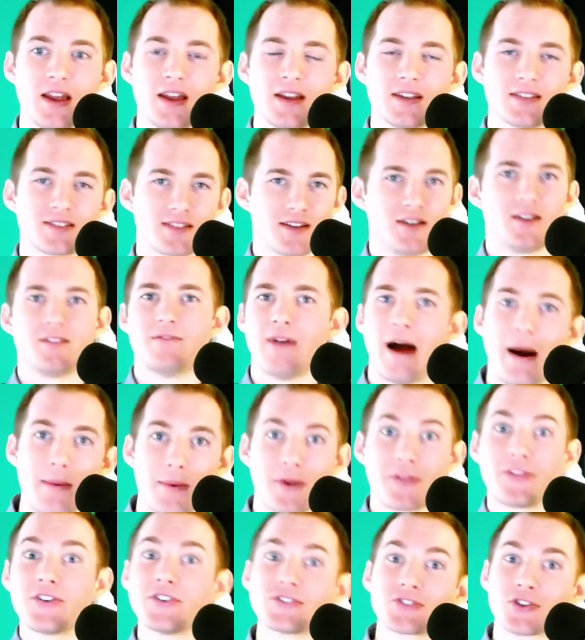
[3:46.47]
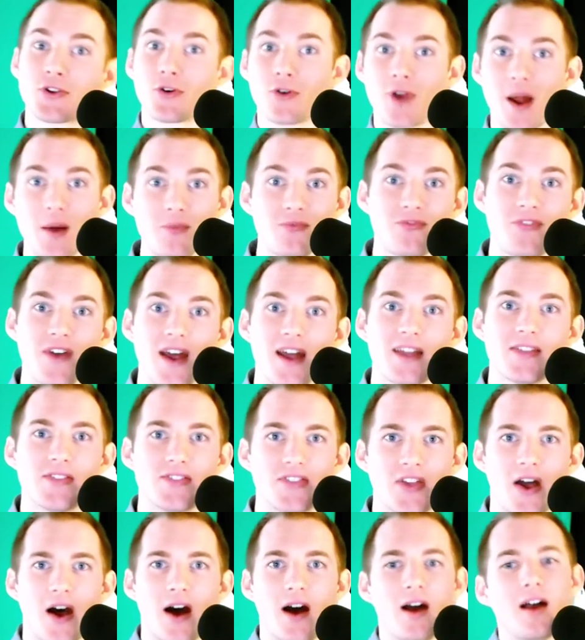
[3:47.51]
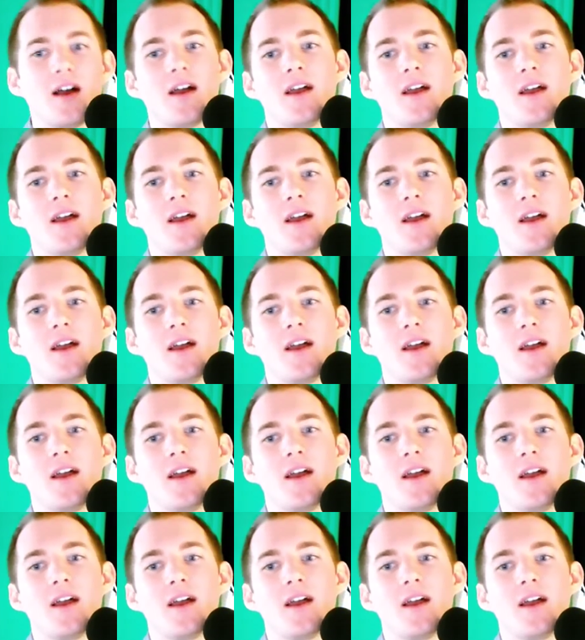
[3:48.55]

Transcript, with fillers: So how about these corrupt feds, huh?